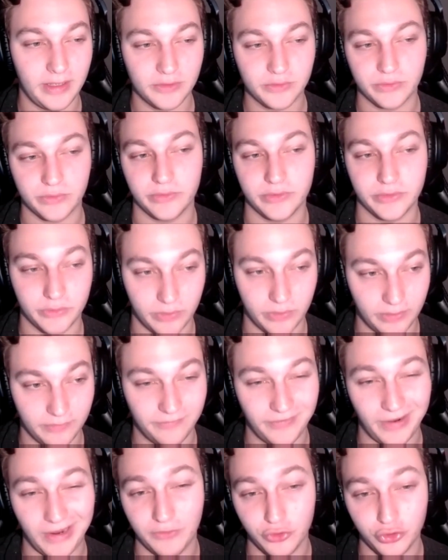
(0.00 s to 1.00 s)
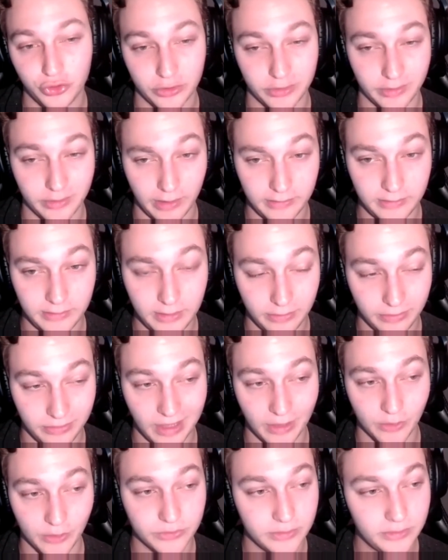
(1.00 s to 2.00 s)
was around
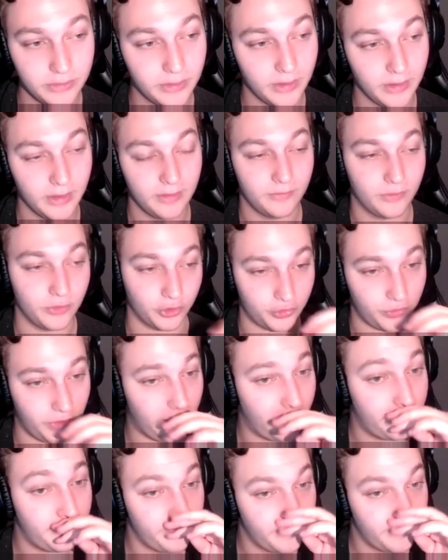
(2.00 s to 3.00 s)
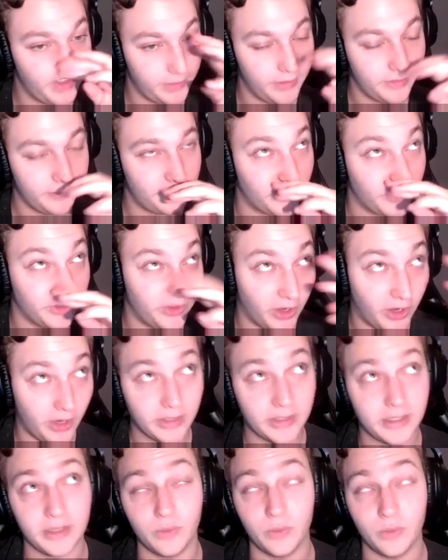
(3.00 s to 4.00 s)
519,000 for Shroud. For Doc,
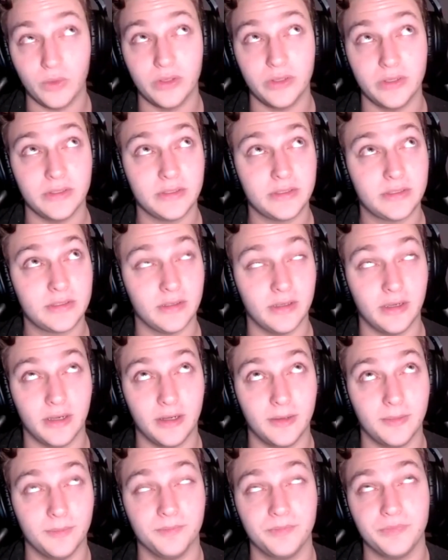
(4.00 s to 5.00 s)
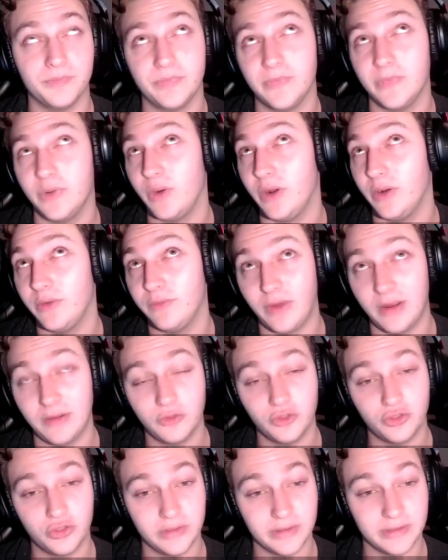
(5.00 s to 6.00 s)
it was around
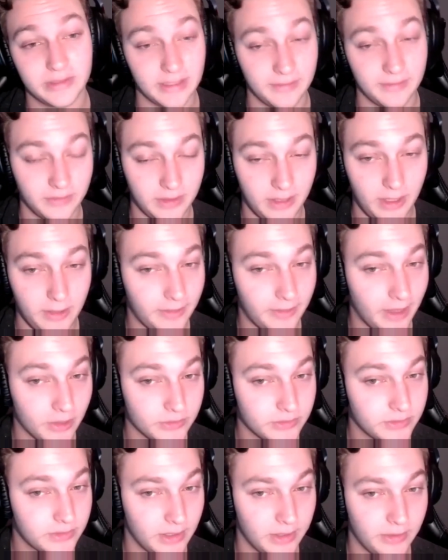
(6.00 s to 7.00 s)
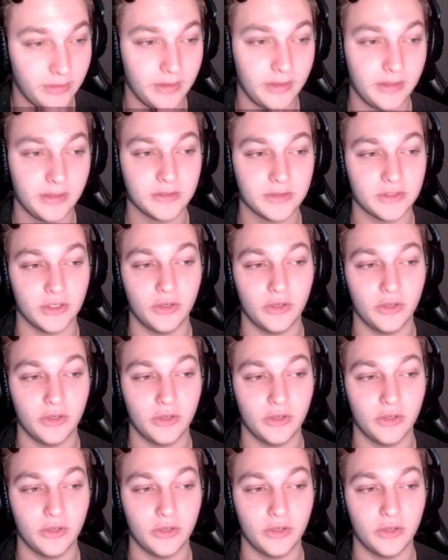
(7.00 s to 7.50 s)
517,000, I think. So